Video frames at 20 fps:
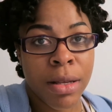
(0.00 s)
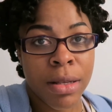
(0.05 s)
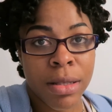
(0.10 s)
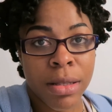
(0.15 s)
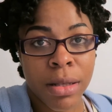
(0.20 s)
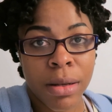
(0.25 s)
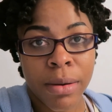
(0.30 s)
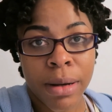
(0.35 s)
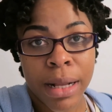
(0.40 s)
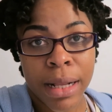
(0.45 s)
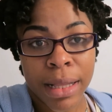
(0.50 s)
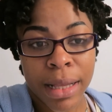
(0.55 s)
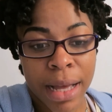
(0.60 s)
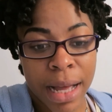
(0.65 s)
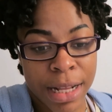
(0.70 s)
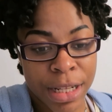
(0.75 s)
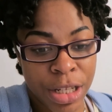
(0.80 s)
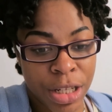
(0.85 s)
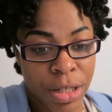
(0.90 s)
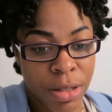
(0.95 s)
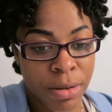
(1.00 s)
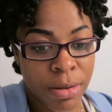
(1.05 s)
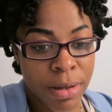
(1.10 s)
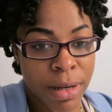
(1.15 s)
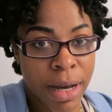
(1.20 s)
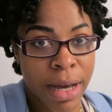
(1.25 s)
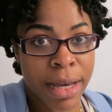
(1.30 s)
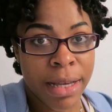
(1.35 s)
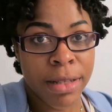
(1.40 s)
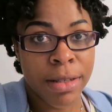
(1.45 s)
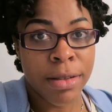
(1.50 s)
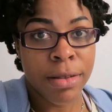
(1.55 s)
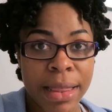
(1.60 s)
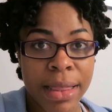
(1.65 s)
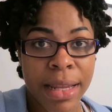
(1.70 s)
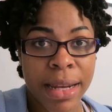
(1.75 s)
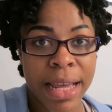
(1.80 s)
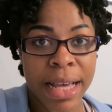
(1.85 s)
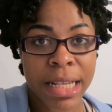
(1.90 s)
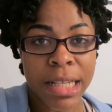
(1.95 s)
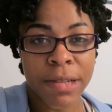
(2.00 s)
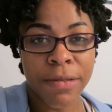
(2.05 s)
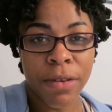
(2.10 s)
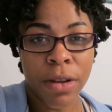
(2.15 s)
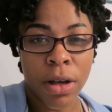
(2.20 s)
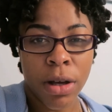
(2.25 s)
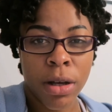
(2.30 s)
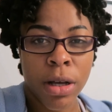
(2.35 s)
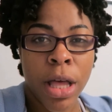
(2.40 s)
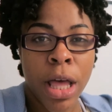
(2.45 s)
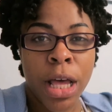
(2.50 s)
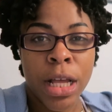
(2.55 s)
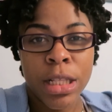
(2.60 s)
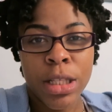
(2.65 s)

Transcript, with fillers: so i'll catch you guys in the next vlog